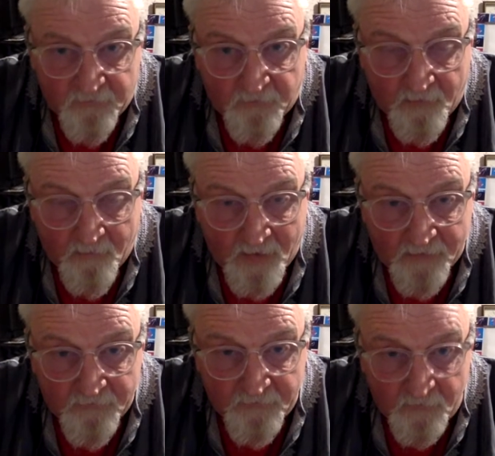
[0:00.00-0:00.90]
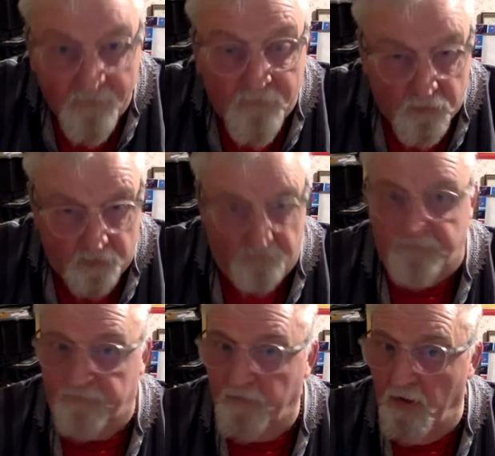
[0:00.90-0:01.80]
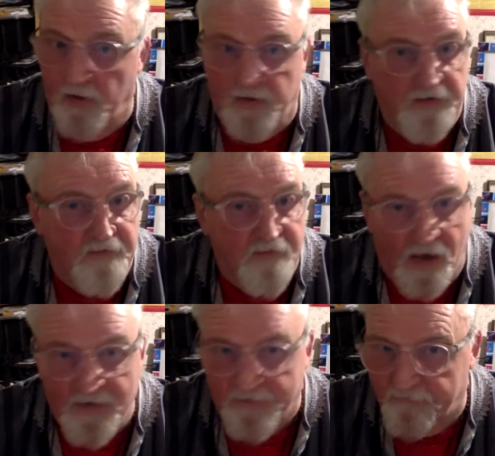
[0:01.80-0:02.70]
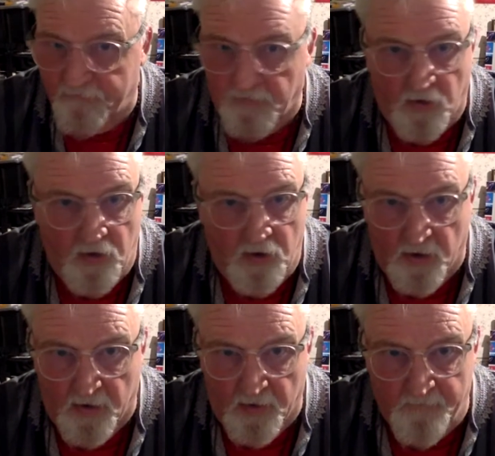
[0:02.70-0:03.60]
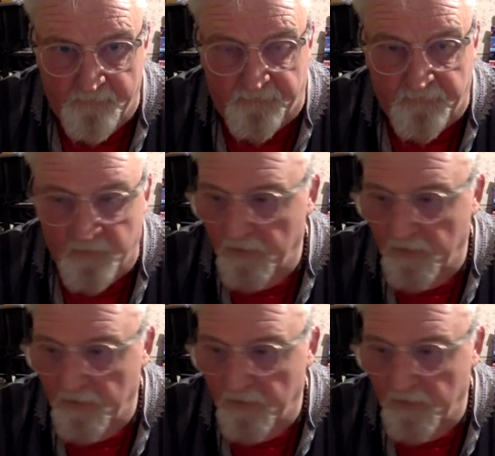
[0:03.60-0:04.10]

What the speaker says: to the medicine, as you can certainly taste the herbs,